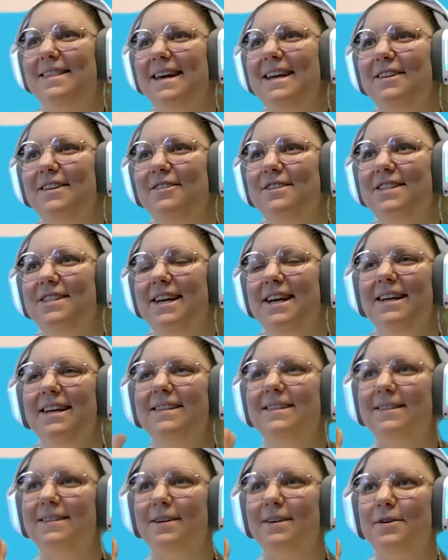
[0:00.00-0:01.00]
thank you,
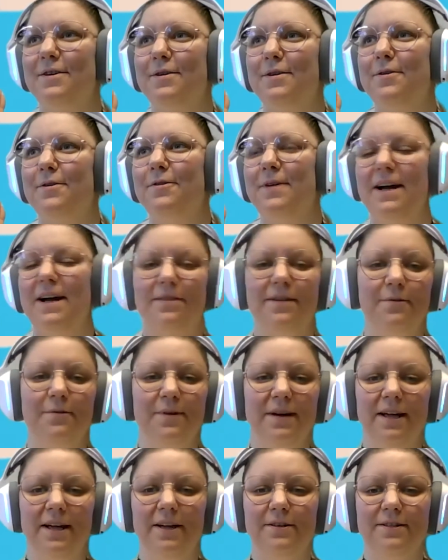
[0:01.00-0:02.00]
Jake. So I
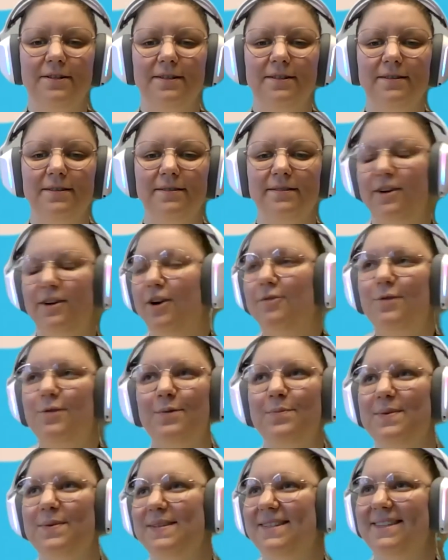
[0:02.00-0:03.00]
think we can start
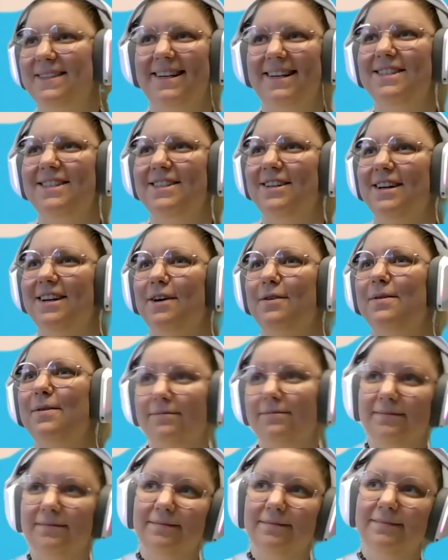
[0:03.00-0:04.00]
with the presentation
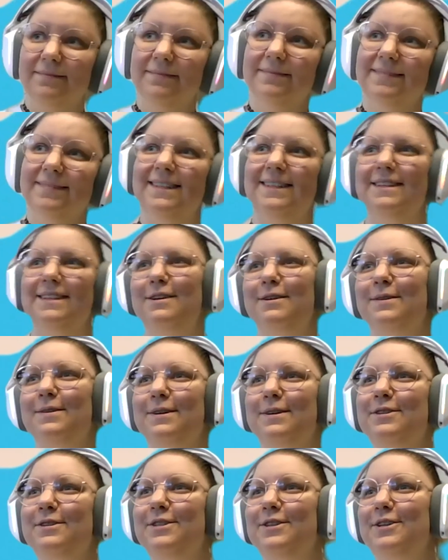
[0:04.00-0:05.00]
now. You're
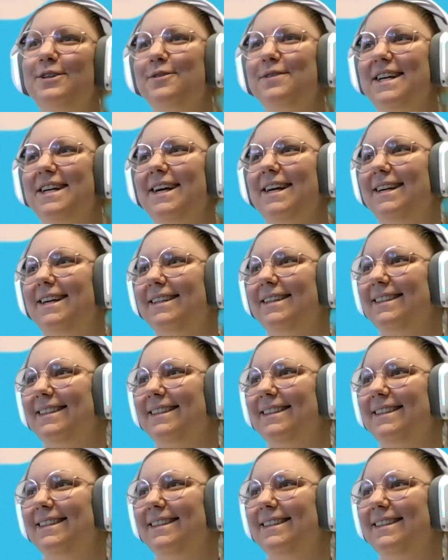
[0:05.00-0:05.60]
good to go, Jake.